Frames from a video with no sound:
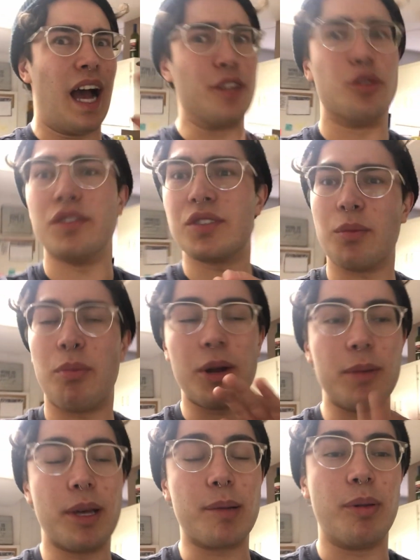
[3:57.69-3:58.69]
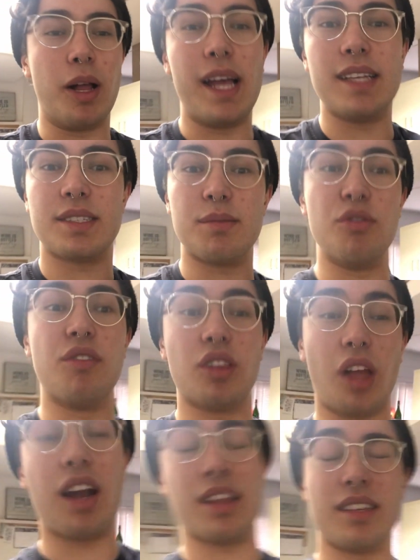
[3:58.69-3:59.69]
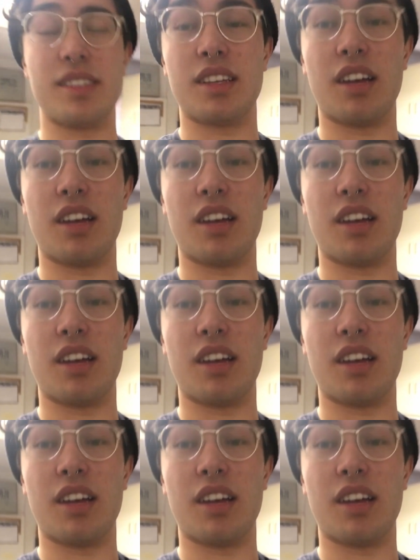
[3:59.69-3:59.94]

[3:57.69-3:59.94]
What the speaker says: I do have some pretty big plans to move a lot of this